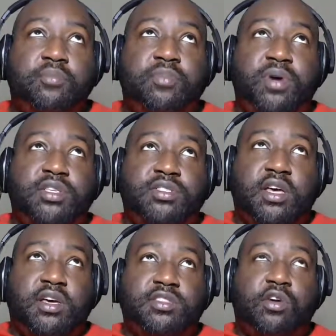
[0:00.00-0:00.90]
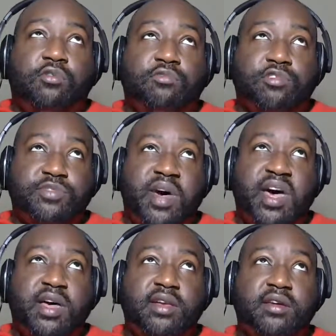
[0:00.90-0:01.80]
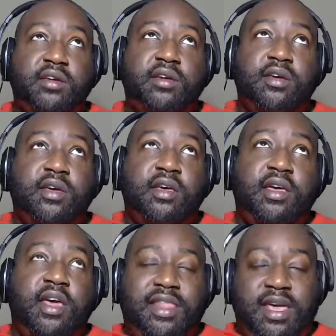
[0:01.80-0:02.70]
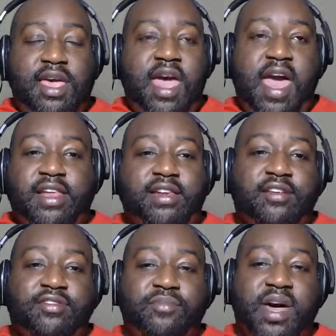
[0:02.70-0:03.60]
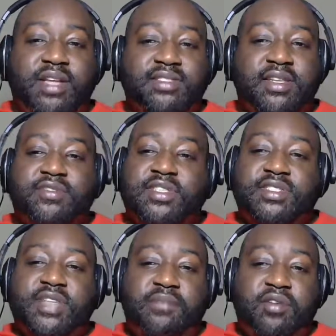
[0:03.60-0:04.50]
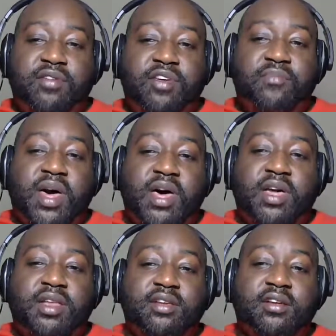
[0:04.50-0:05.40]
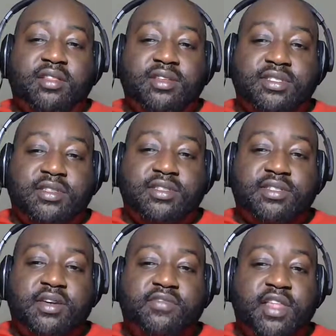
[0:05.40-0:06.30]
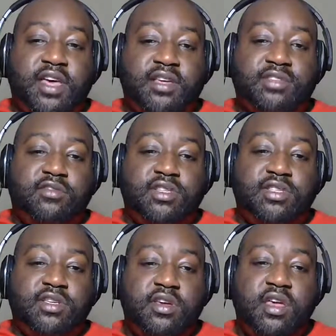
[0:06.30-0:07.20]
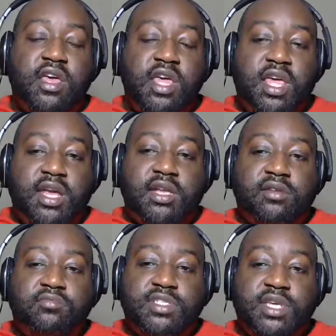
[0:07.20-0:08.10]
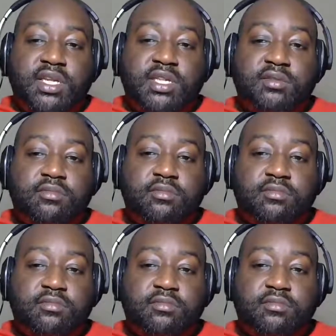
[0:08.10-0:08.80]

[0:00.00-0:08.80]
but a Star Wars mod. And then he added other mods, and there was a Tiberium mod and all of this other stuff. Like, it's crazy. Eden, what's Eden?